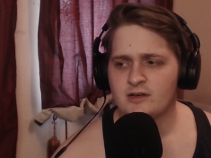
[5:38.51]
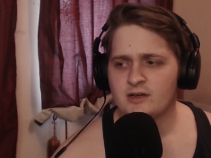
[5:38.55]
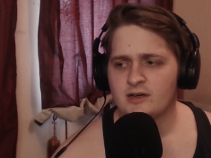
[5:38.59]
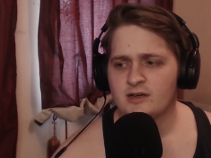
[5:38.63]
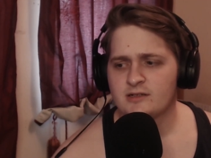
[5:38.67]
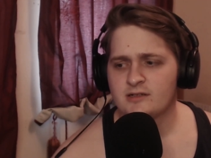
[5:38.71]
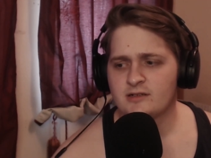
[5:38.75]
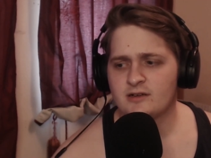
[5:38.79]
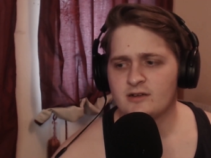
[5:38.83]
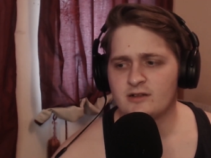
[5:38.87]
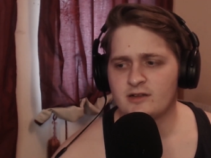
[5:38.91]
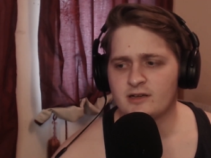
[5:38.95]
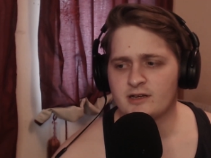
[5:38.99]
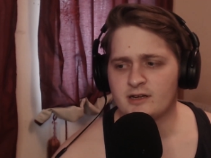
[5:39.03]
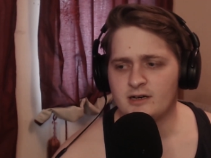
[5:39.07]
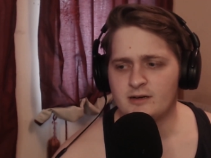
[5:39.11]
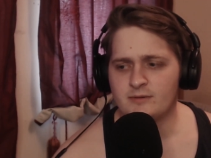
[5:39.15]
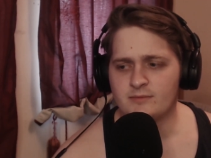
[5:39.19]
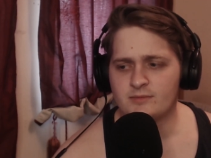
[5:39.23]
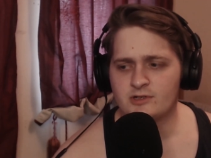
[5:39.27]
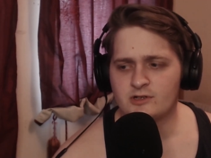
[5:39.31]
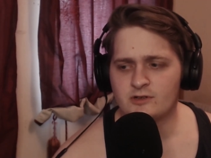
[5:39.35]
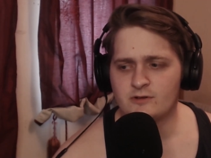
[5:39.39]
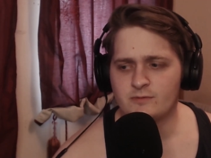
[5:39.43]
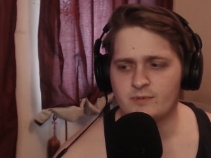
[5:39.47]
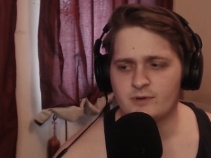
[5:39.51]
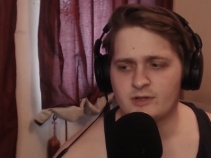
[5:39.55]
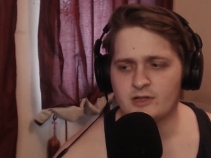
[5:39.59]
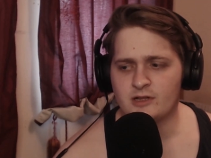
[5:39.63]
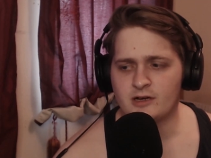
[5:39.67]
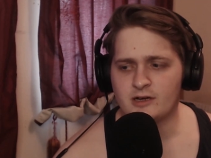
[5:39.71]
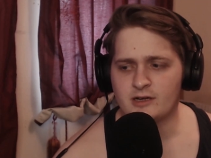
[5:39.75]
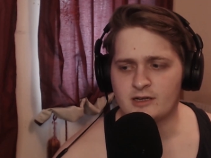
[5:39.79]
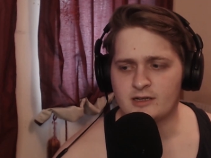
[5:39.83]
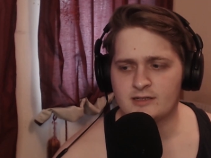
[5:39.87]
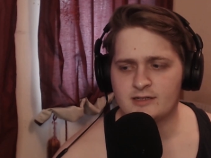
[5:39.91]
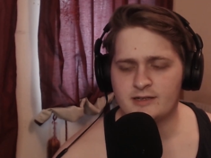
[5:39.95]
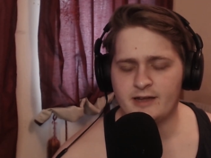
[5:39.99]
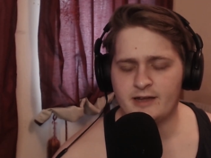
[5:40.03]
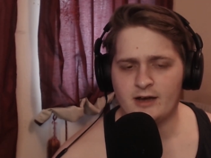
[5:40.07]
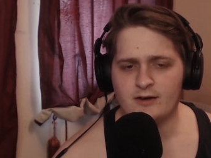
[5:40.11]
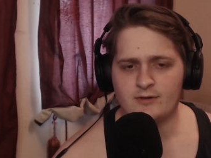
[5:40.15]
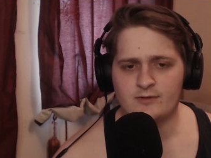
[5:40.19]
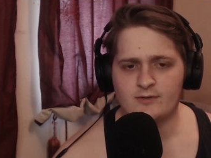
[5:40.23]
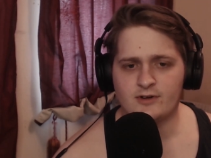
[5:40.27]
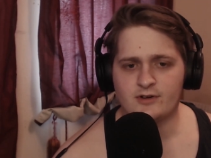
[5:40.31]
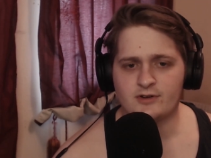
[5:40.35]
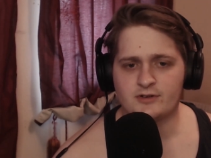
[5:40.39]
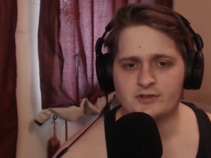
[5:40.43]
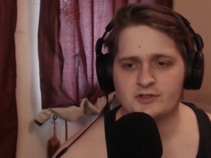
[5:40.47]
It's not like I'm super like
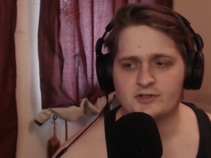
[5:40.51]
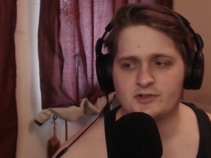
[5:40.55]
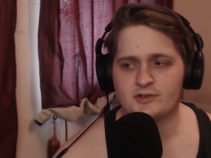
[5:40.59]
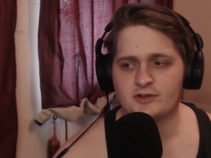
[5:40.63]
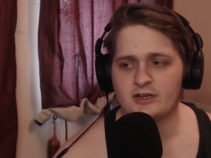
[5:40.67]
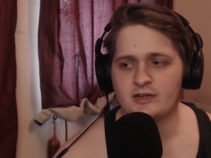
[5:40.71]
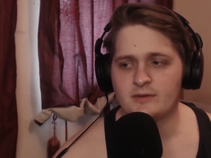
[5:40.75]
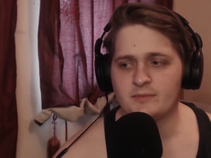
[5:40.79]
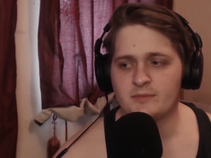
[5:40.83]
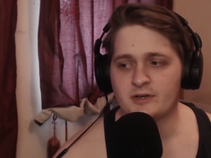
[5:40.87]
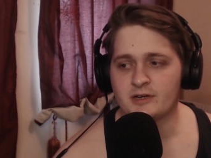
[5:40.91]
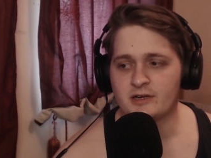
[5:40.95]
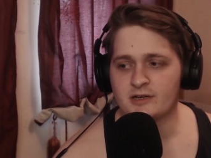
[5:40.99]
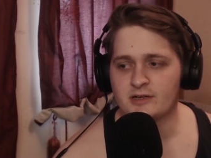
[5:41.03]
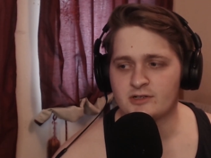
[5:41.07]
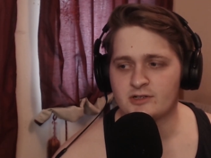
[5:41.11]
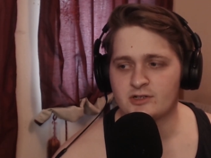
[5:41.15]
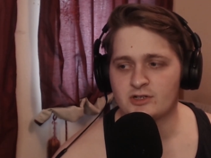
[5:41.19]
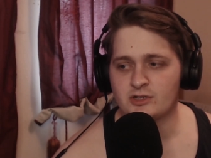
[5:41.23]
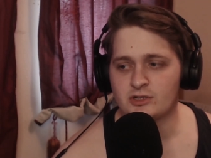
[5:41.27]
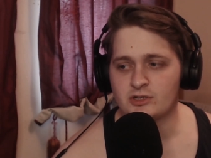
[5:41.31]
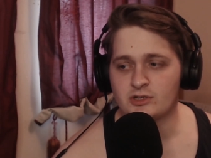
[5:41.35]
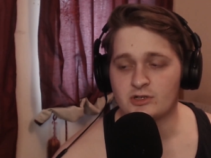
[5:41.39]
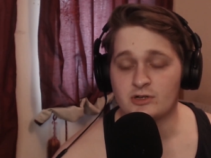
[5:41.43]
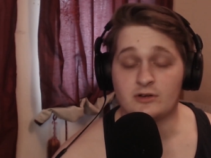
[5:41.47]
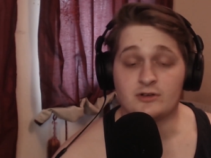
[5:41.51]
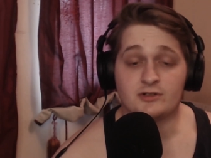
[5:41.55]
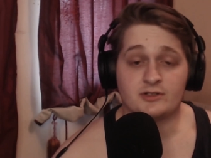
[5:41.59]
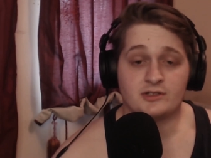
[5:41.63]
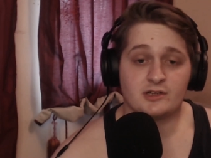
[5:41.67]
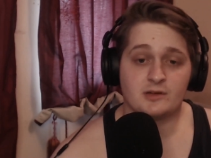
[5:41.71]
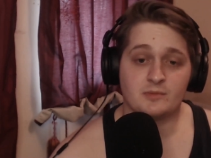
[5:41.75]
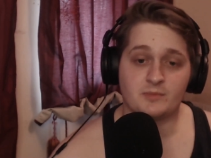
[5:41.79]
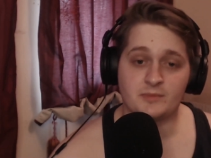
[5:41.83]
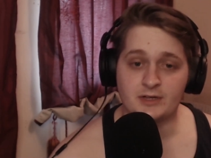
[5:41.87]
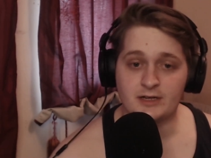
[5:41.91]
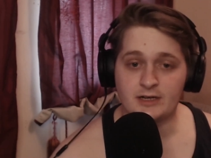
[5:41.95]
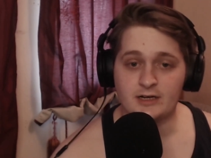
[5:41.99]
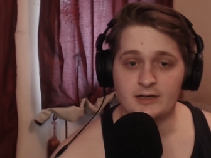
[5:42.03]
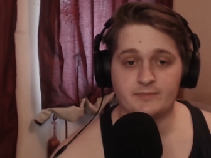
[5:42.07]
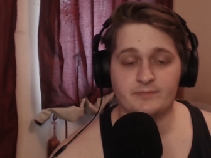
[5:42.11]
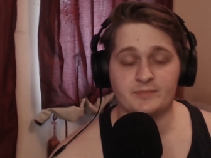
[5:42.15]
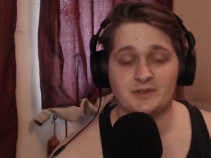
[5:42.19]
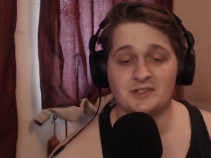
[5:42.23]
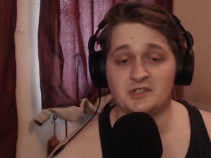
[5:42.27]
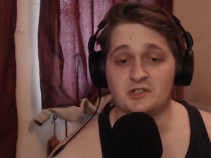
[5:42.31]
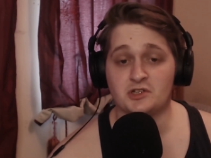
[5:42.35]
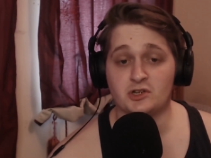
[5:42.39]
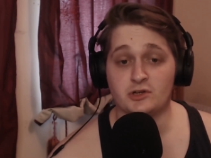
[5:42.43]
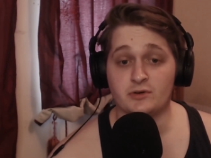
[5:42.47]
down on streaming, it's just not something I've
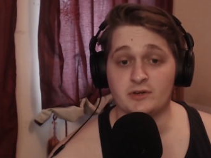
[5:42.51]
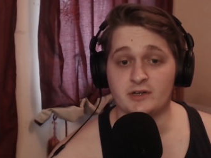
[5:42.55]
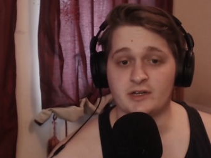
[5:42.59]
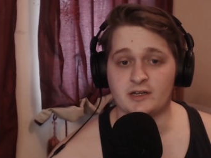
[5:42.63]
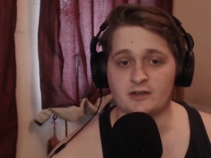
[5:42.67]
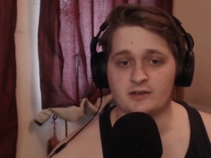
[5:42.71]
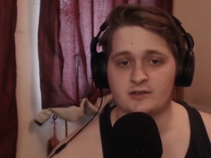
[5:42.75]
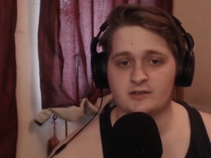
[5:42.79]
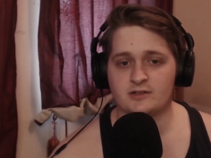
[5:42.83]
been doing.